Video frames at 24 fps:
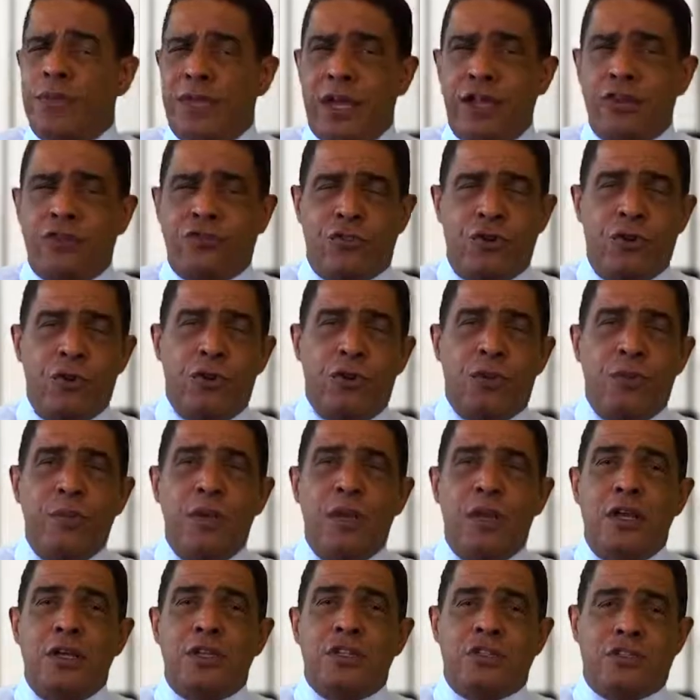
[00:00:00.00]
with that
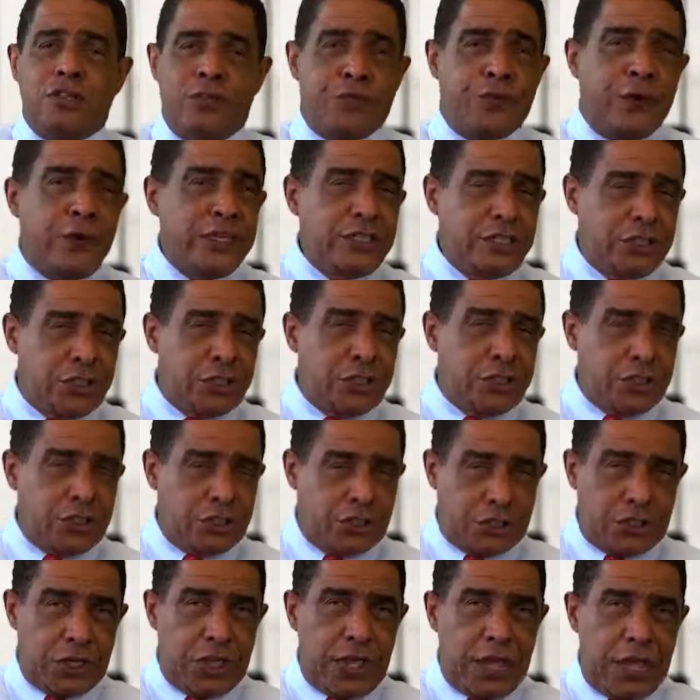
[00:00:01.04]
term, suffice it to
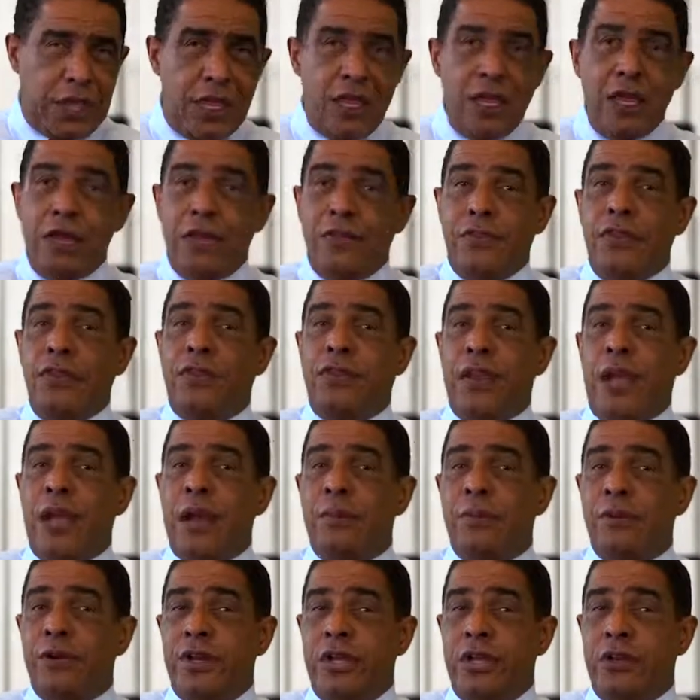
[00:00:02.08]
say that the
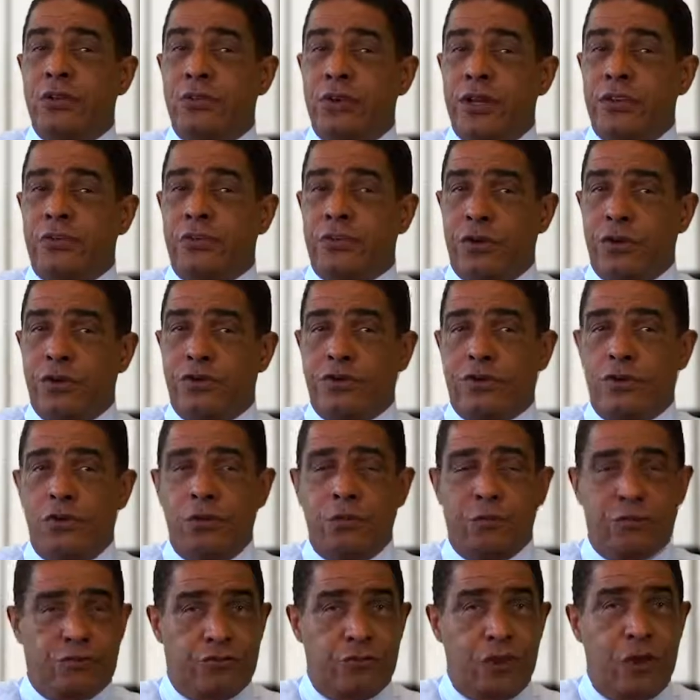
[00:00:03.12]
Aberdeen Research
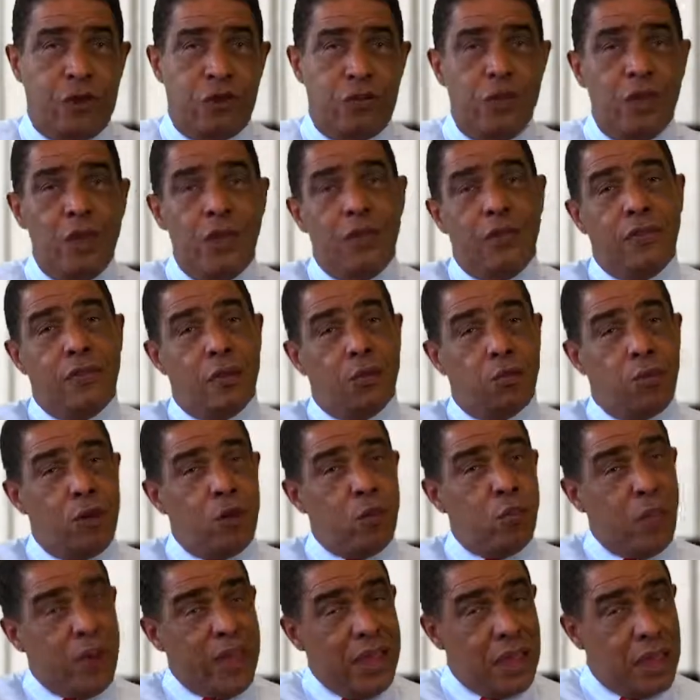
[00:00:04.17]
Group showed that
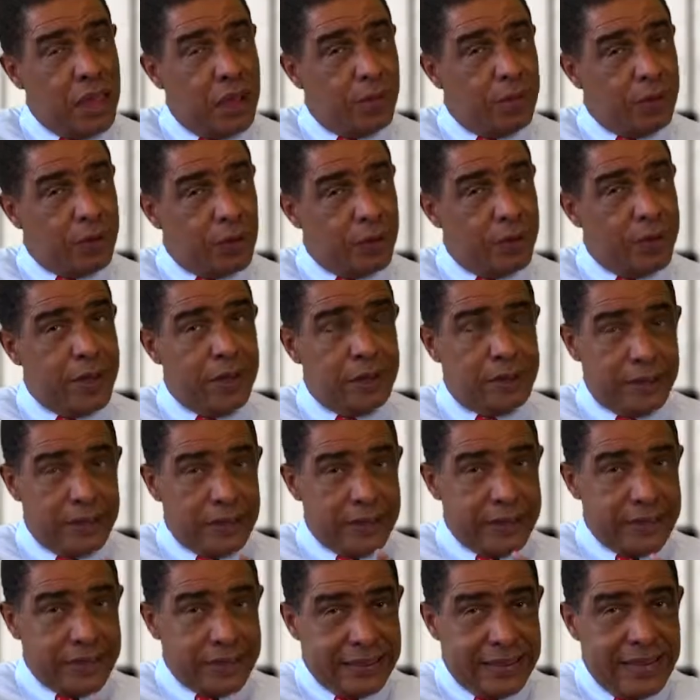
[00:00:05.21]
when we implement
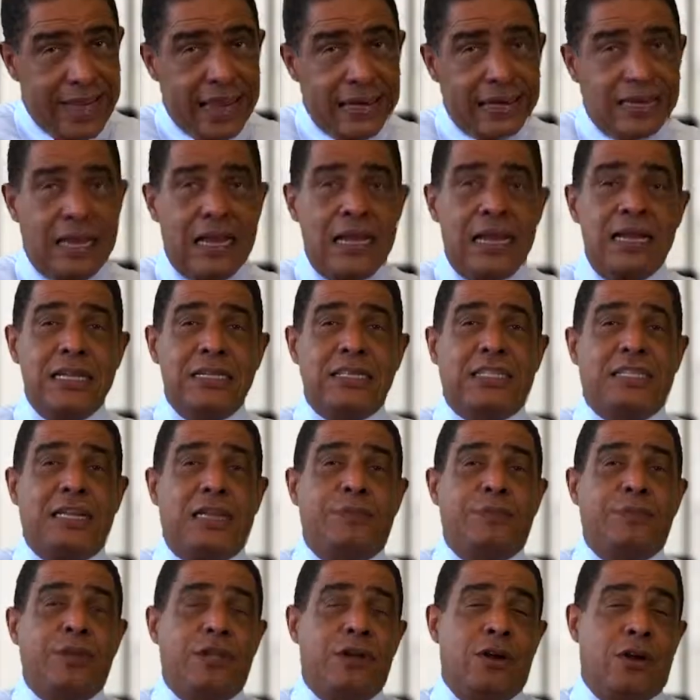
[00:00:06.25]
that
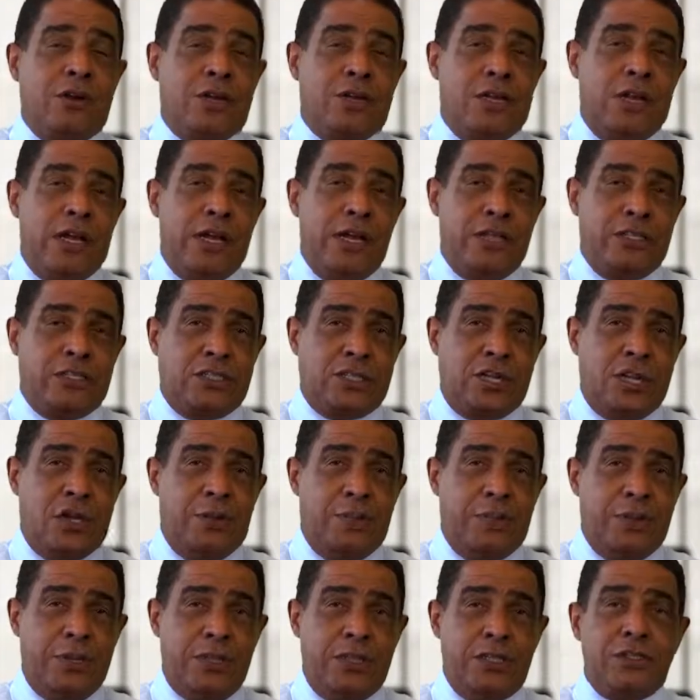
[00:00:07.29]
concept in our clients'
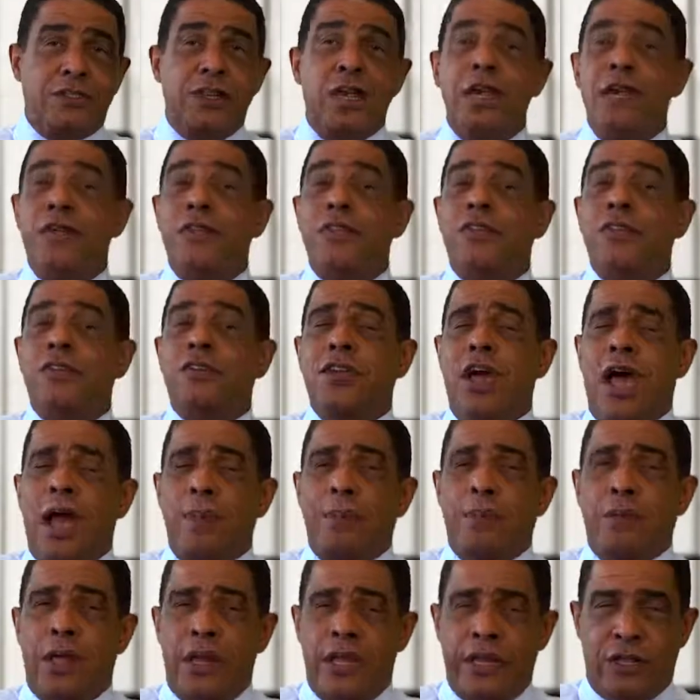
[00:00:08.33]
companies, the
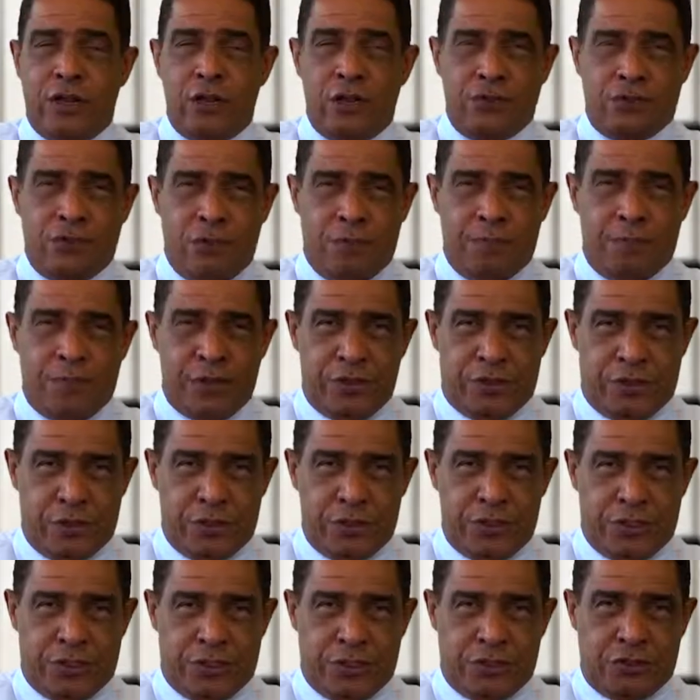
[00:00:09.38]
top line goes up by
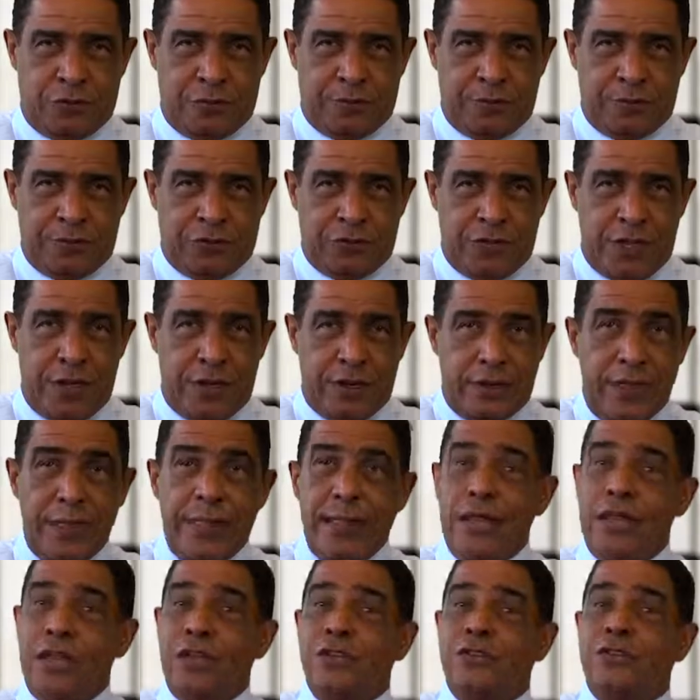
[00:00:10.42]
36%.
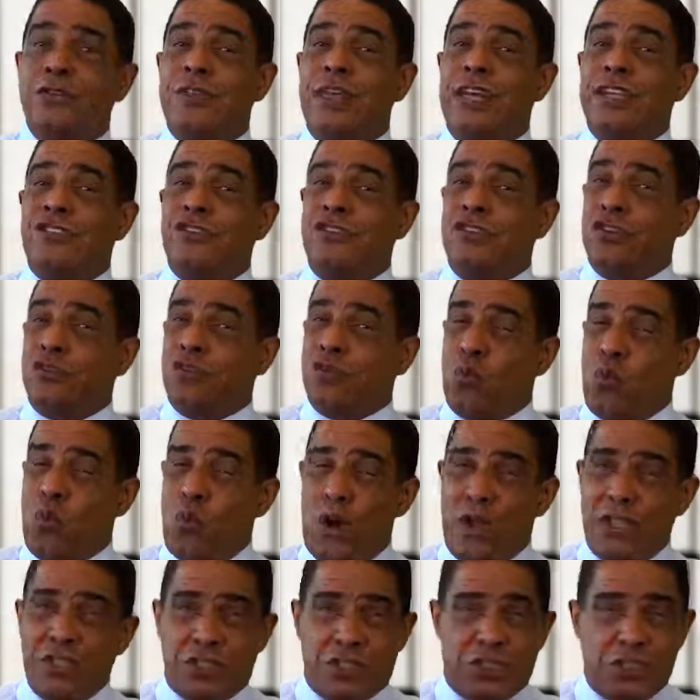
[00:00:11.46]
So that's just
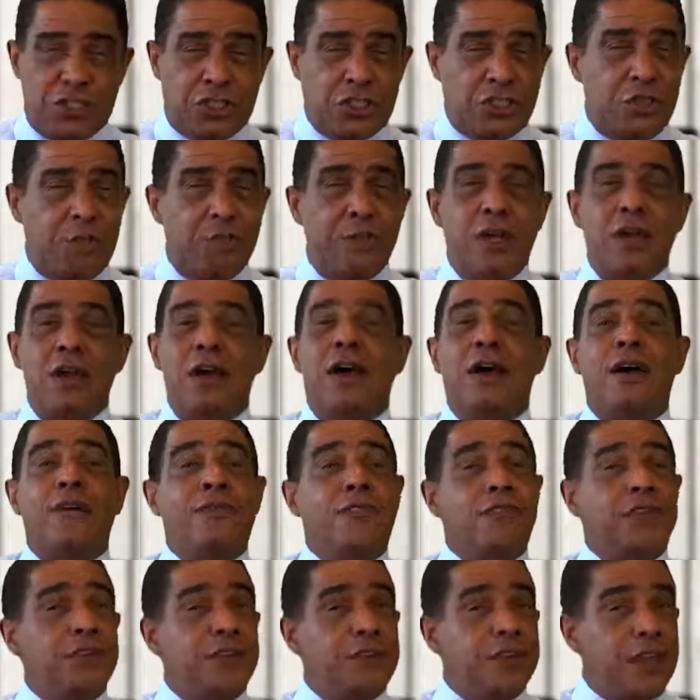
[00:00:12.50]
one system
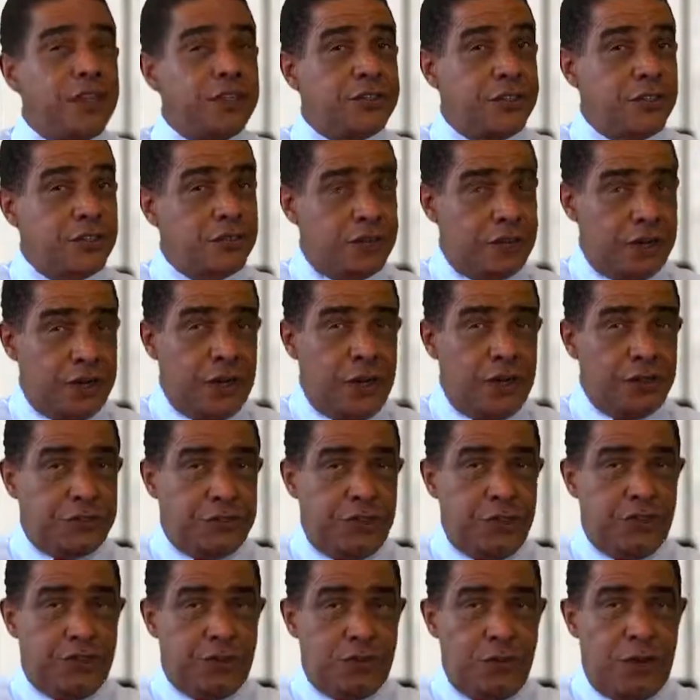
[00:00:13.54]
of the dozens that I'll
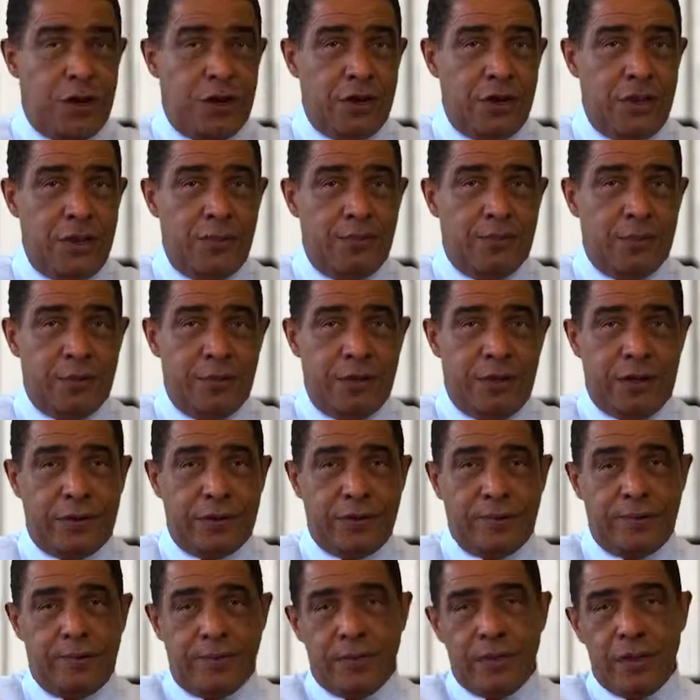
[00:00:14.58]
teach you how to implement.